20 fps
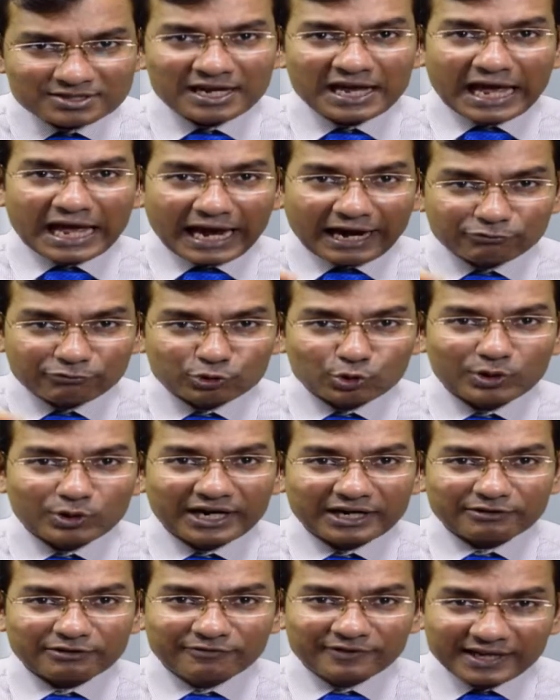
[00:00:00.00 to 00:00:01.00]
have to
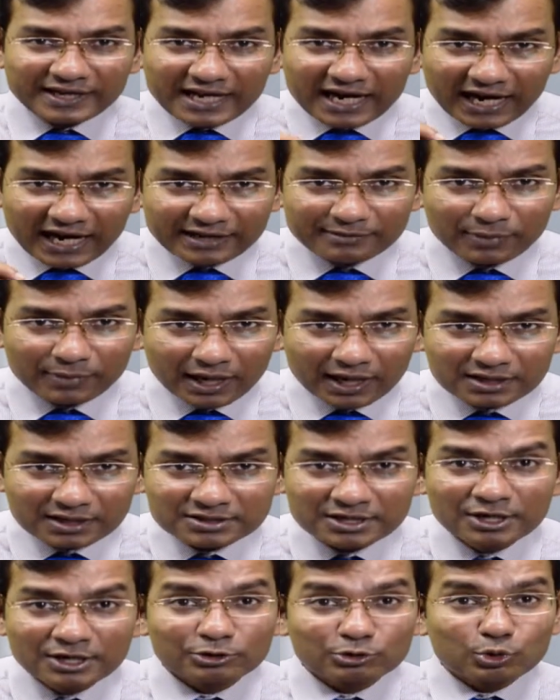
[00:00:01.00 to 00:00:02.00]
get very high marks
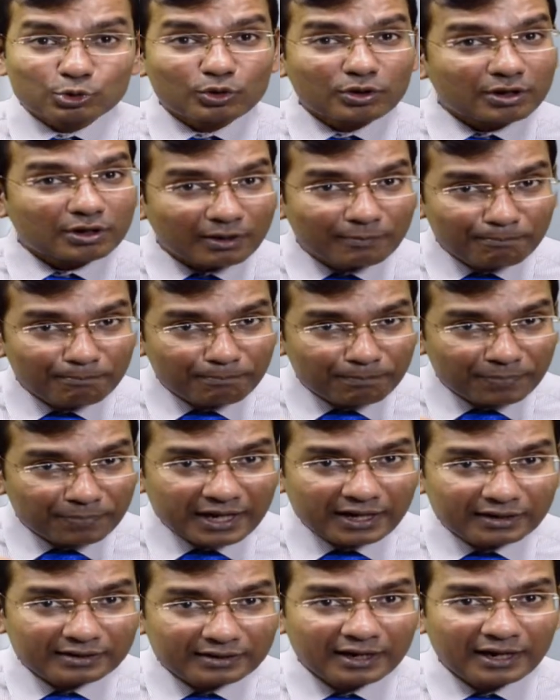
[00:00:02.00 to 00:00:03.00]
to
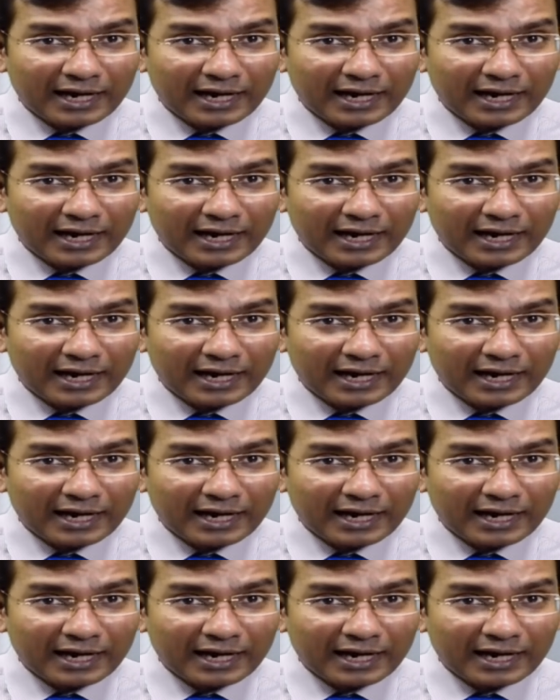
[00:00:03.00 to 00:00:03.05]
compete